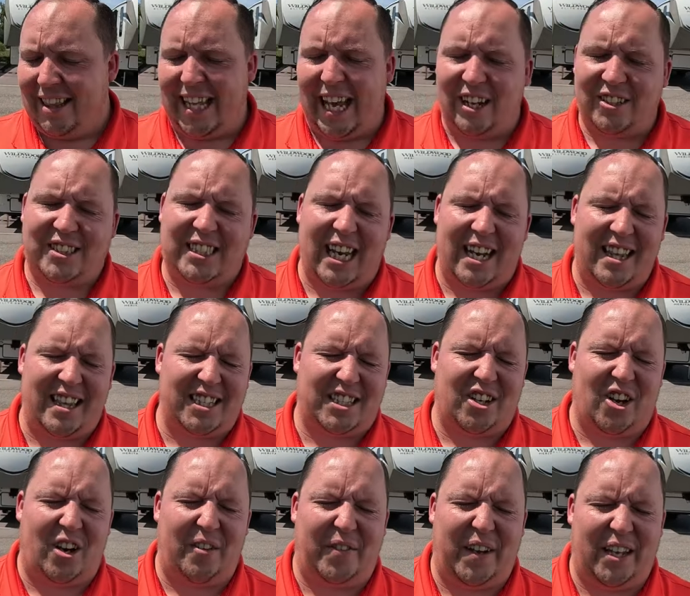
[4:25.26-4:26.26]
The outside of
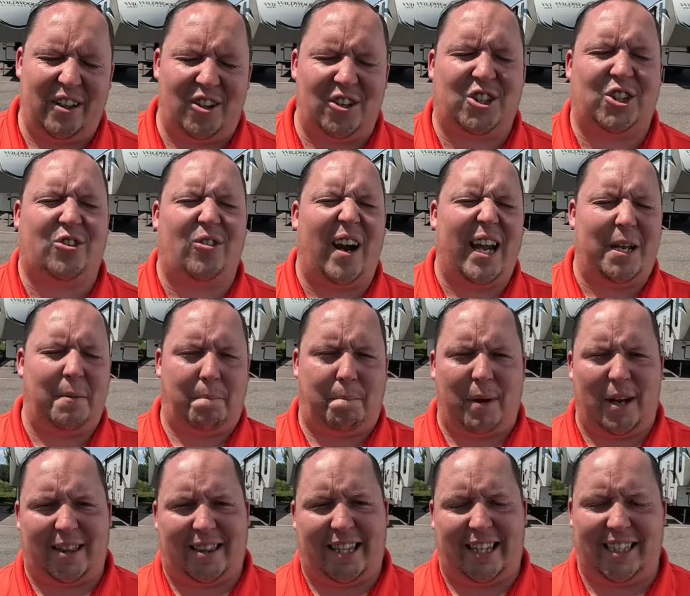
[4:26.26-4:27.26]
this RV looks great,
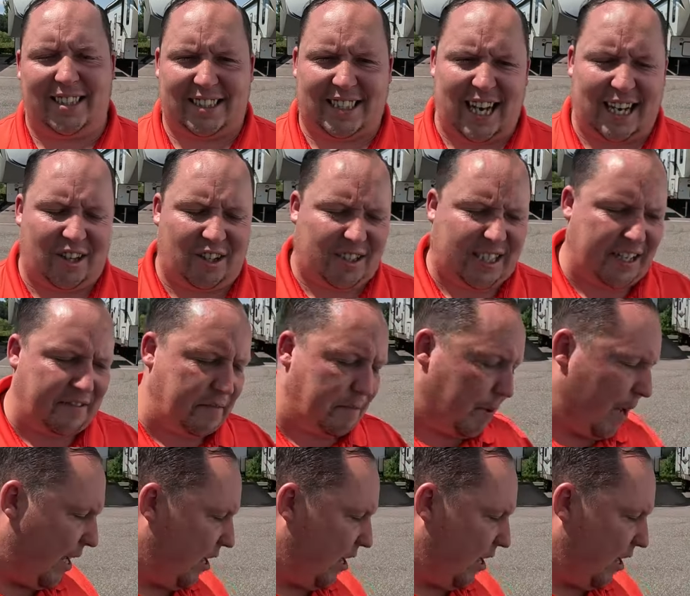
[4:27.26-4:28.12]
but the inside looks even